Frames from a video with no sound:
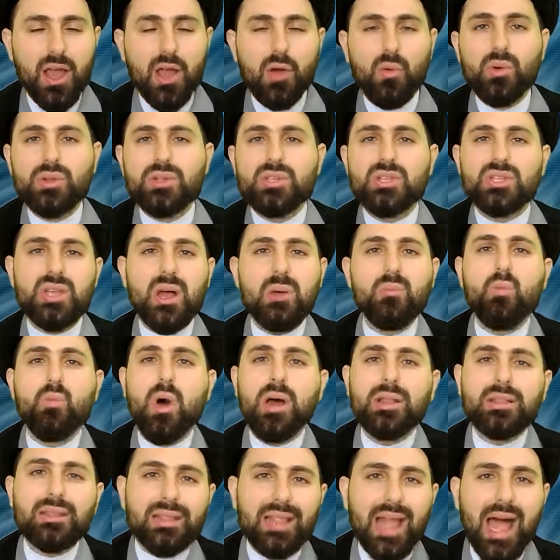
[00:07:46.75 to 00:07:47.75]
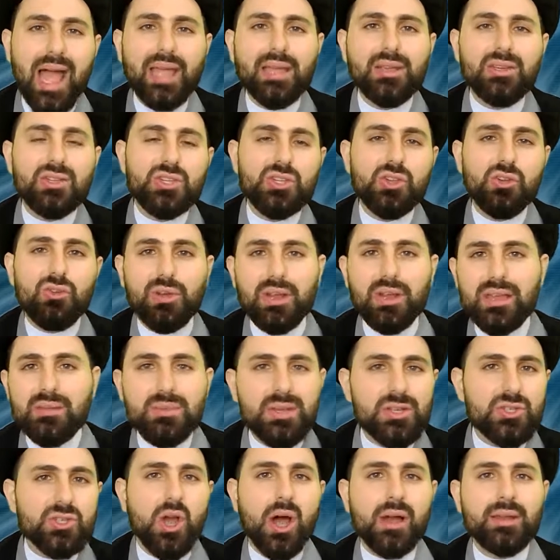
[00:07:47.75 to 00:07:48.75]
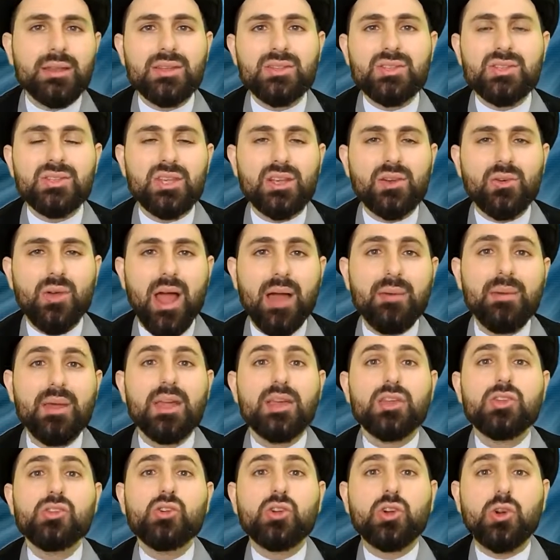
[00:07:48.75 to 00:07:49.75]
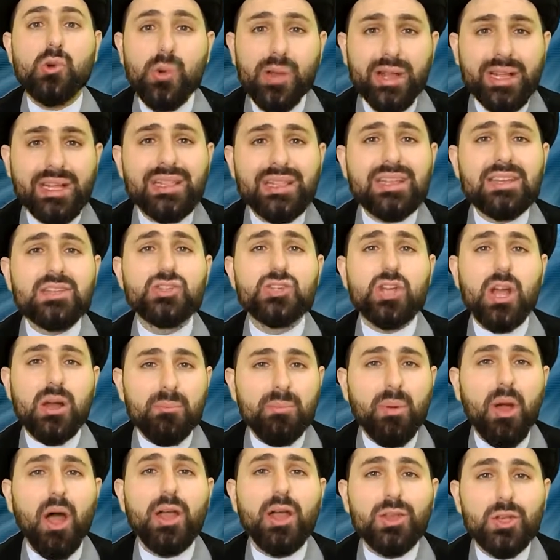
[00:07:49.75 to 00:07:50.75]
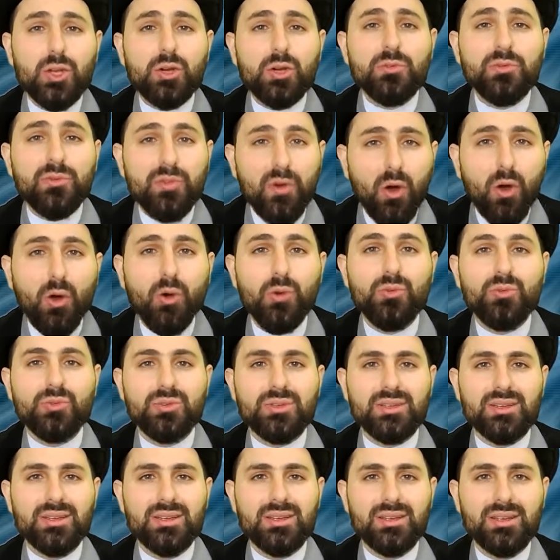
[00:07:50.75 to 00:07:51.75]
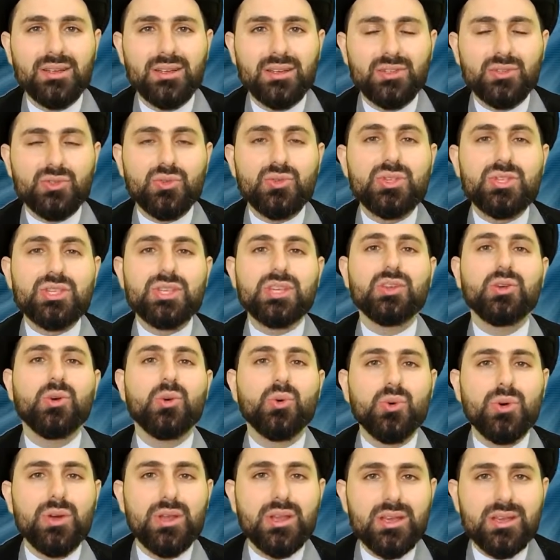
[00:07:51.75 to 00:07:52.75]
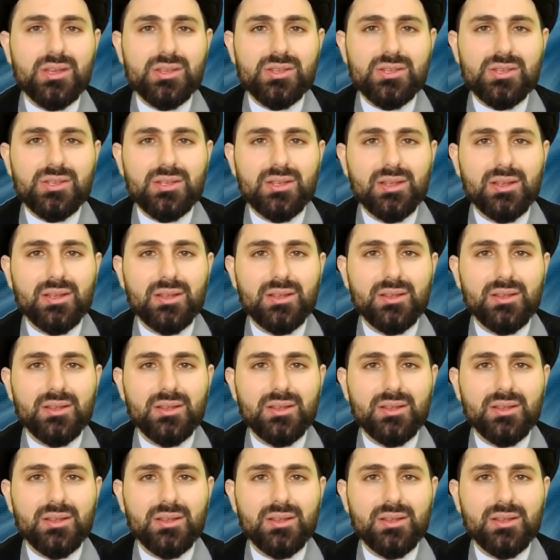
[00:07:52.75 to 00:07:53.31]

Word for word: when someone likes your image on Instagram, you quickly jump on your phone to see who it is.